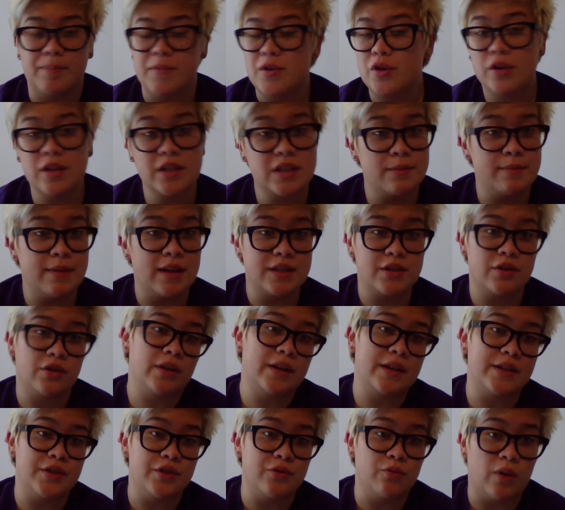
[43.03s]
You can submit as
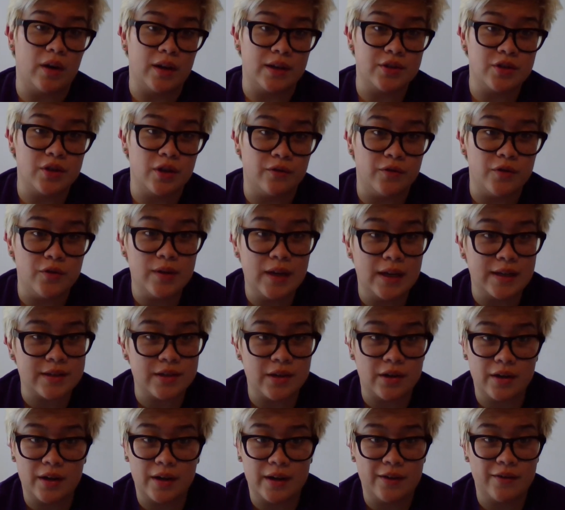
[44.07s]
early as you want. So if you get
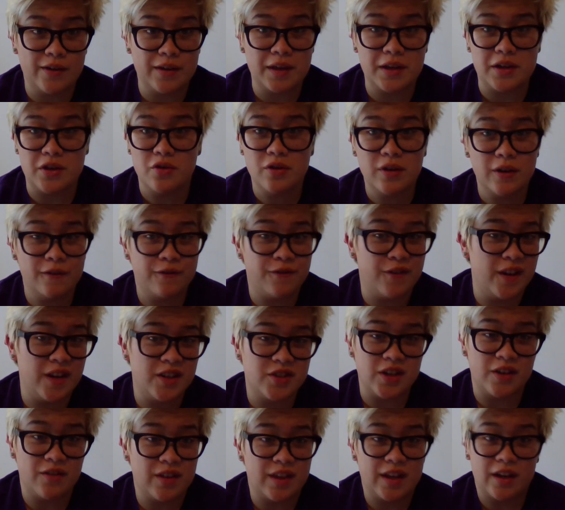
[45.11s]
started on everything, you can
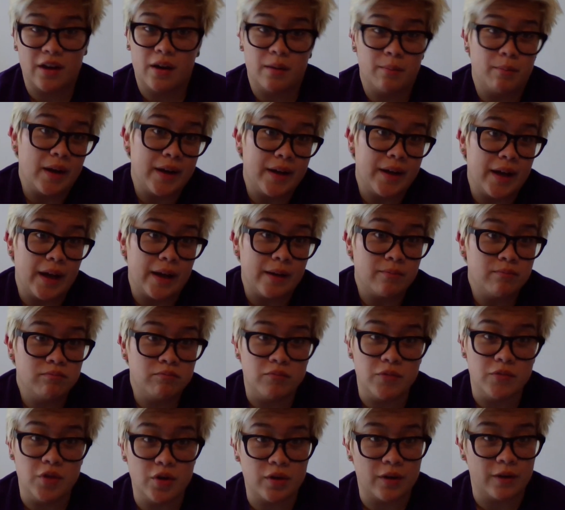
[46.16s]
finish everything on Monday.
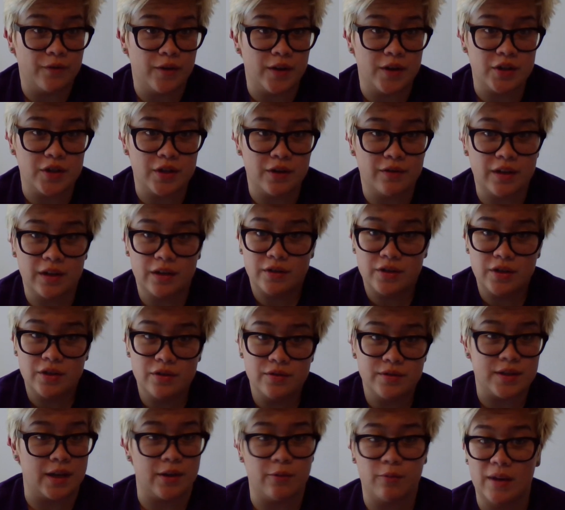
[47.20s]
You can finish everything on
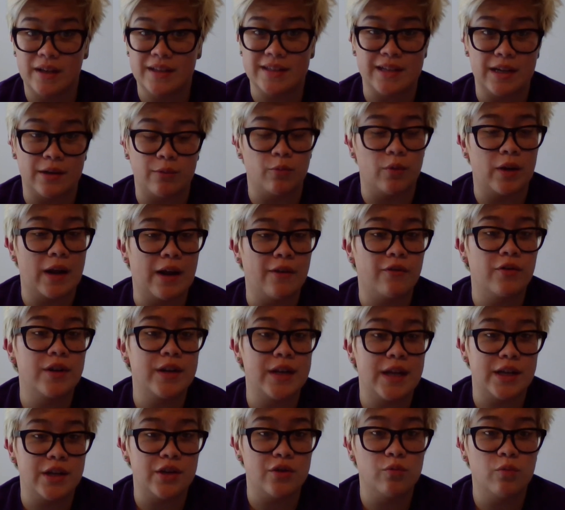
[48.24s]
Tuesday, Wednesday, whatever
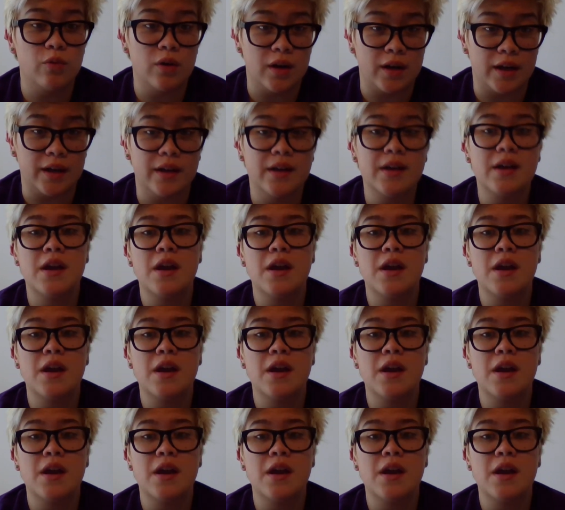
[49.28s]
day you want.